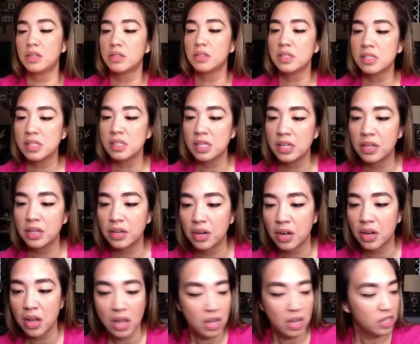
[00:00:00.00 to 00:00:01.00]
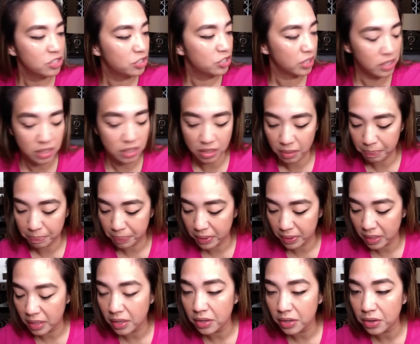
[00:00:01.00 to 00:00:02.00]
Let's see here. Jessica
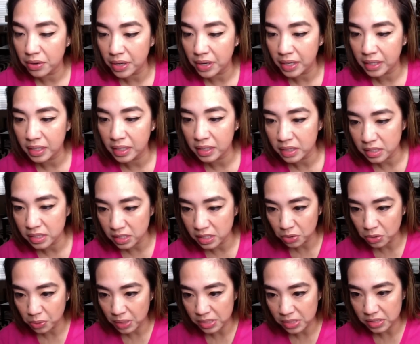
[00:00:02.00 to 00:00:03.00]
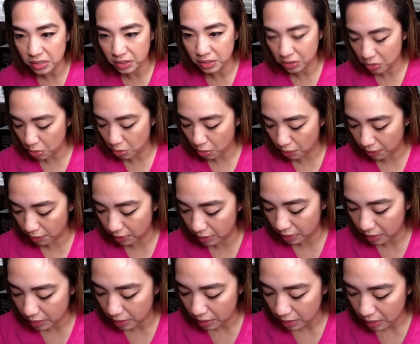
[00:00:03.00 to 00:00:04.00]
B, you're in it. Let's see who else didn't go
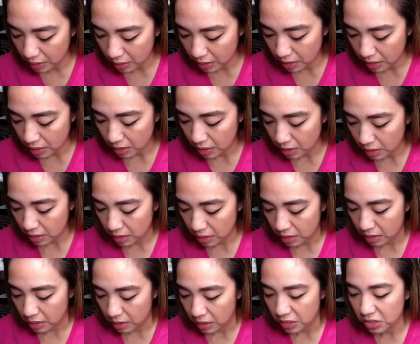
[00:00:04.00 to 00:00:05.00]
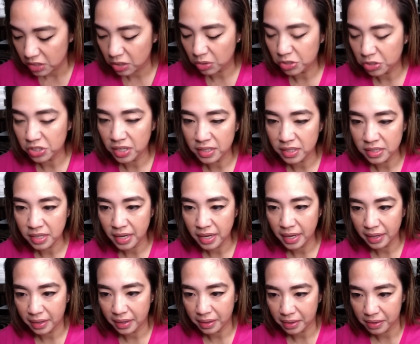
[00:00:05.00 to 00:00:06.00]
over. Let's go,
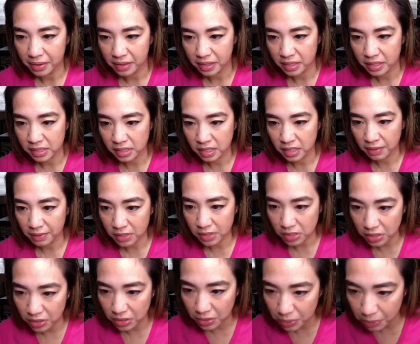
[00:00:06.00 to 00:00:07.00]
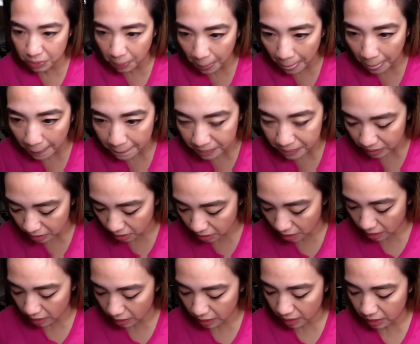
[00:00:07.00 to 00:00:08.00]
Shantae. Let's give it to you.
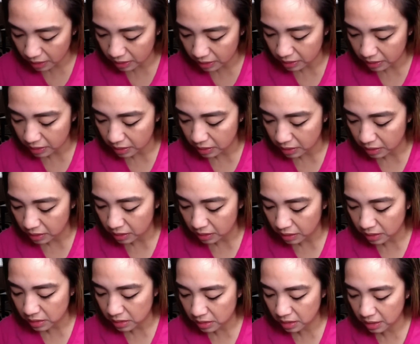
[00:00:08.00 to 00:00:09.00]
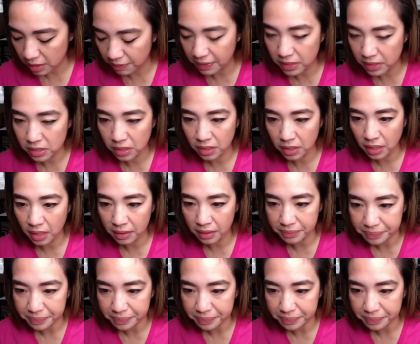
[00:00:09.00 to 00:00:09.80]
Carla, let's give it to you.